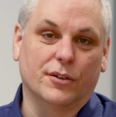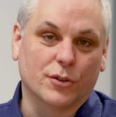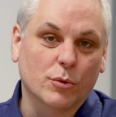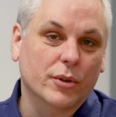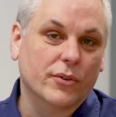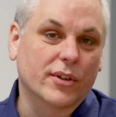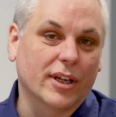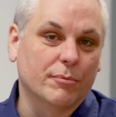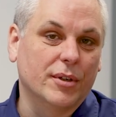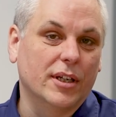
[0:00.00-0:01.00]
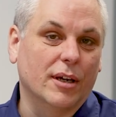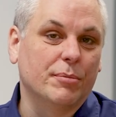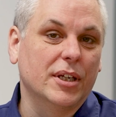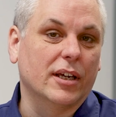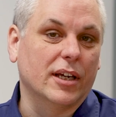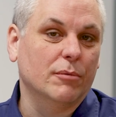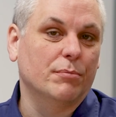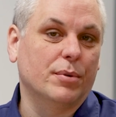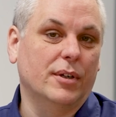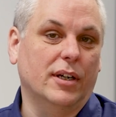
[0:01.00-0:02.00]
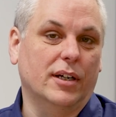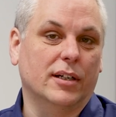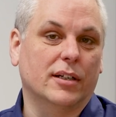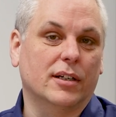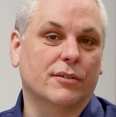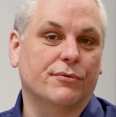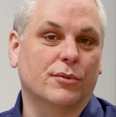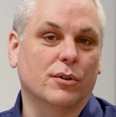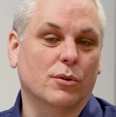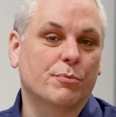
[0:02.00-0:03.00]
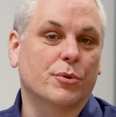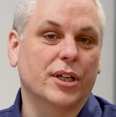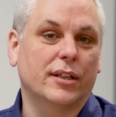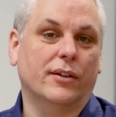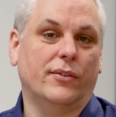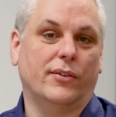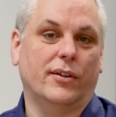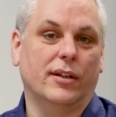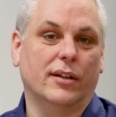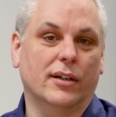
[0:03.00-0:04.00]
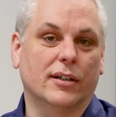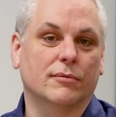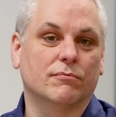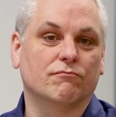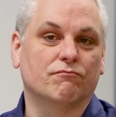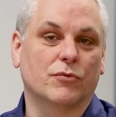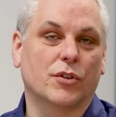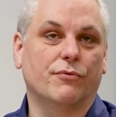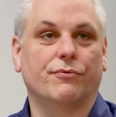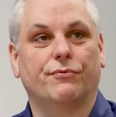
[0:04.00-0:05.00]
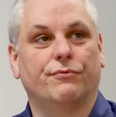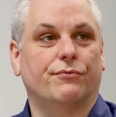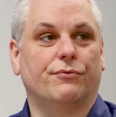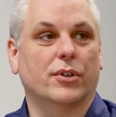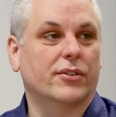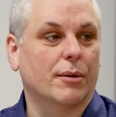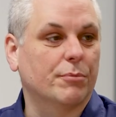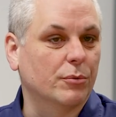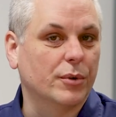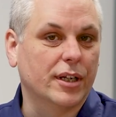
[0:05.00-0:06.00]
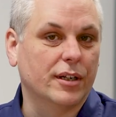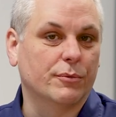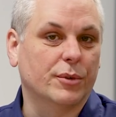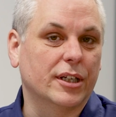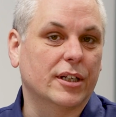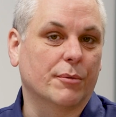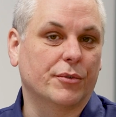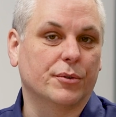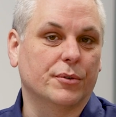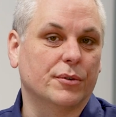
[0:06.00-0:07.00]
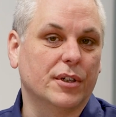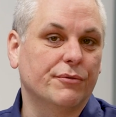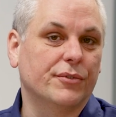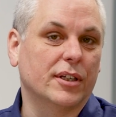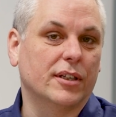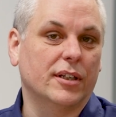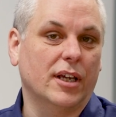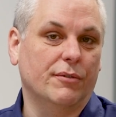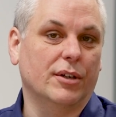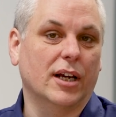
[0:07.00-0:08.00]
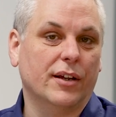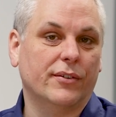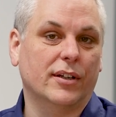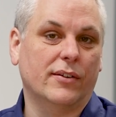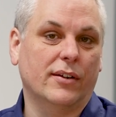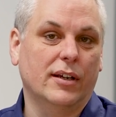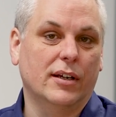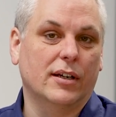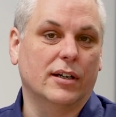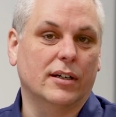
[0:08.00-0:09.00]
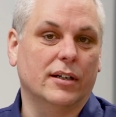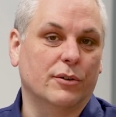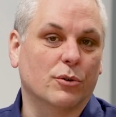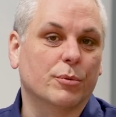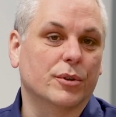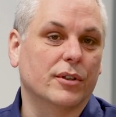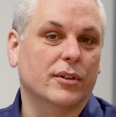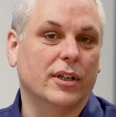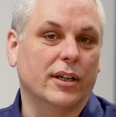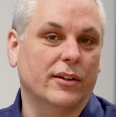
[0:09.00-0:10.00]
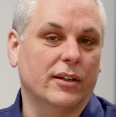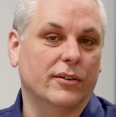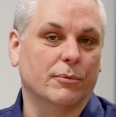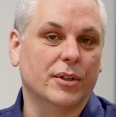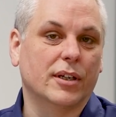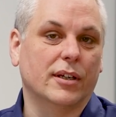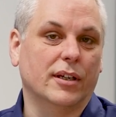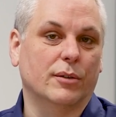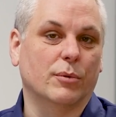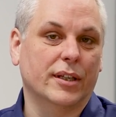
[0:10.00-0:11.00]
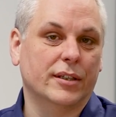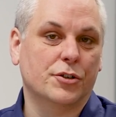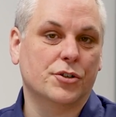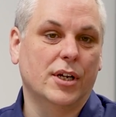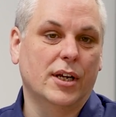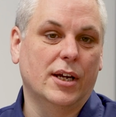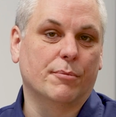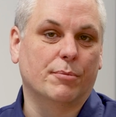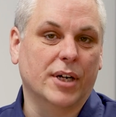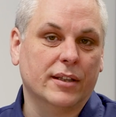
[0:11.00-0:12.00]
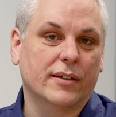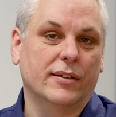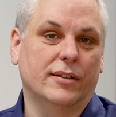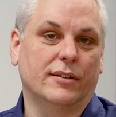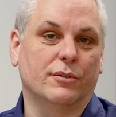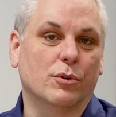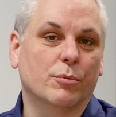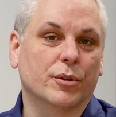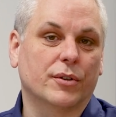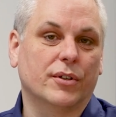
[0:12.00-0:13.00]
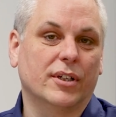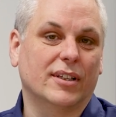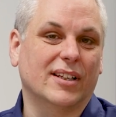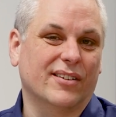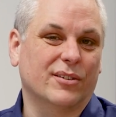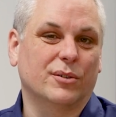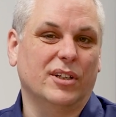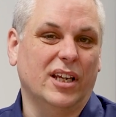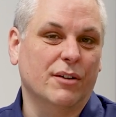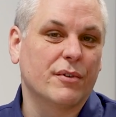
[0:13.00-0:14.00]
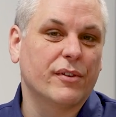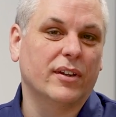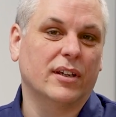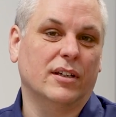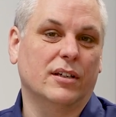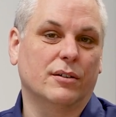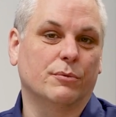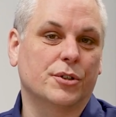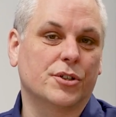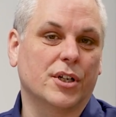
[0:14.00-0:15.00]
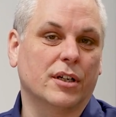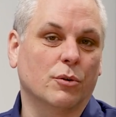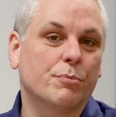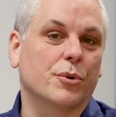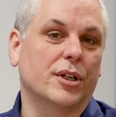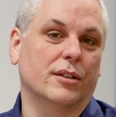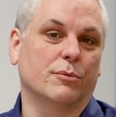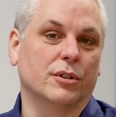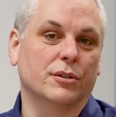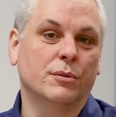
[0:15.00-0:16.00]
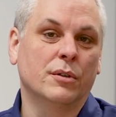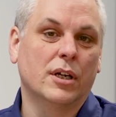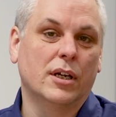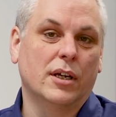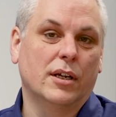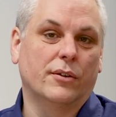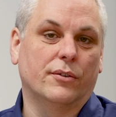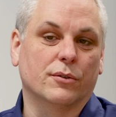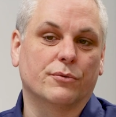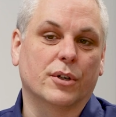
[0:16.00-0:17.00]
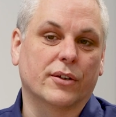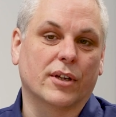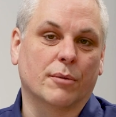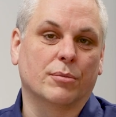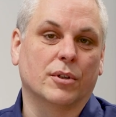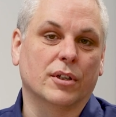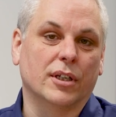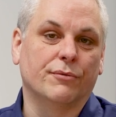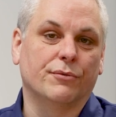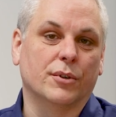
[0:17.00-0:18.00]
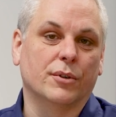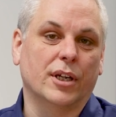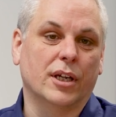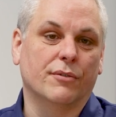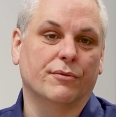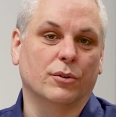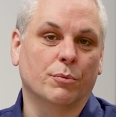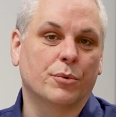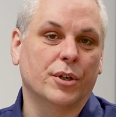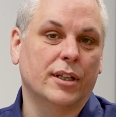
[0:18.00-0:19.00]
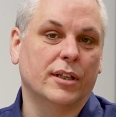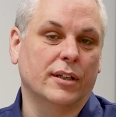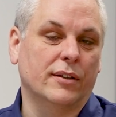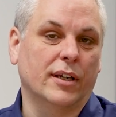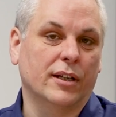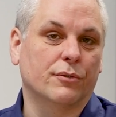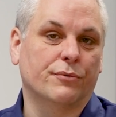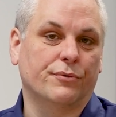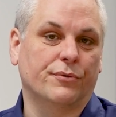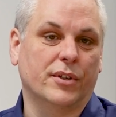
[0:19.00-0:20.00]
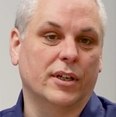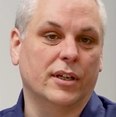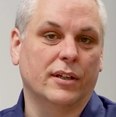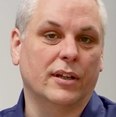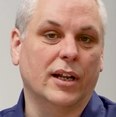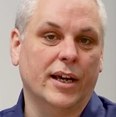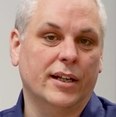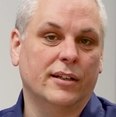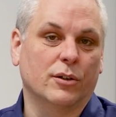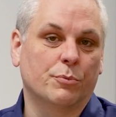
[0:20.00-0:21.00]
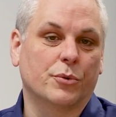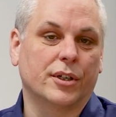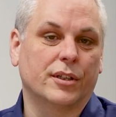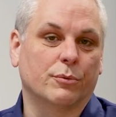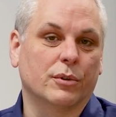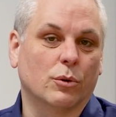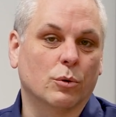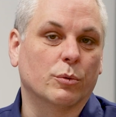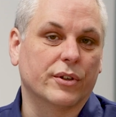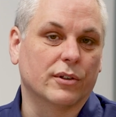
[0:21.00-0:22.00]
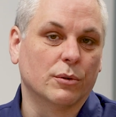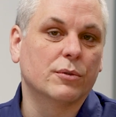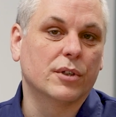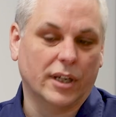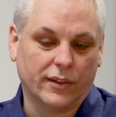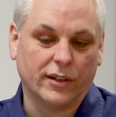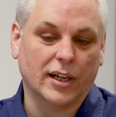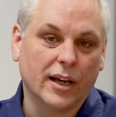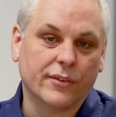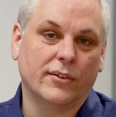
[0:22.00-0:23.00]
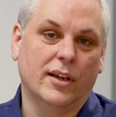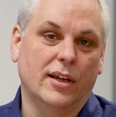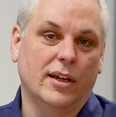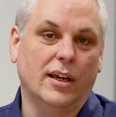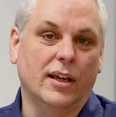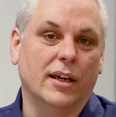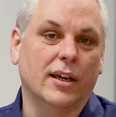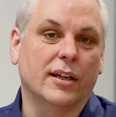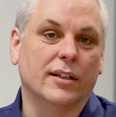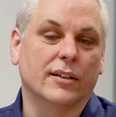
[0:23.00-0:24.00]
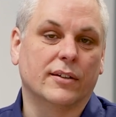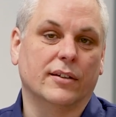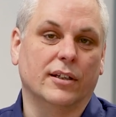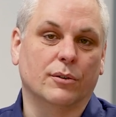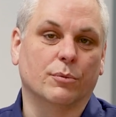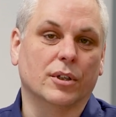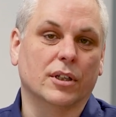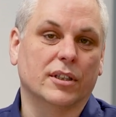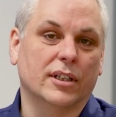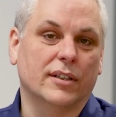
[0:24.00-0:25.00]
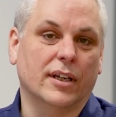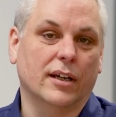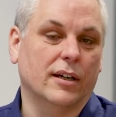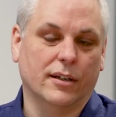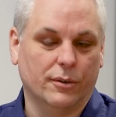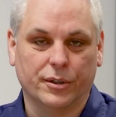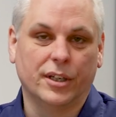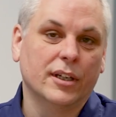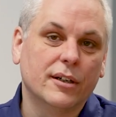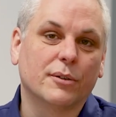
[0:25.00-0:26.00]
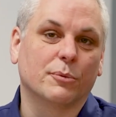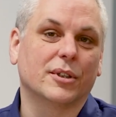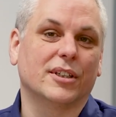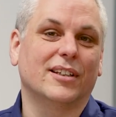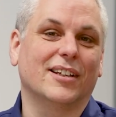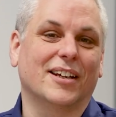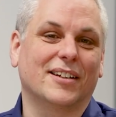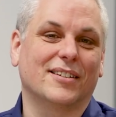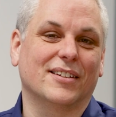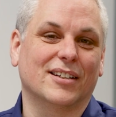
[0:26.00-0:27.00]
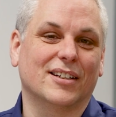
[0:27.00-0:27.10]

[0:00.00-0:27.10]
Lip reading: Robots can be a big help for operators. For example, when it comes to lifting heavy glass sets, a robot is a big advantage, but the robot does not everything which an operator will do. So, for example, if you have an operator at the end of the line, the operator will always look at the glass, and it will detect, or he will detect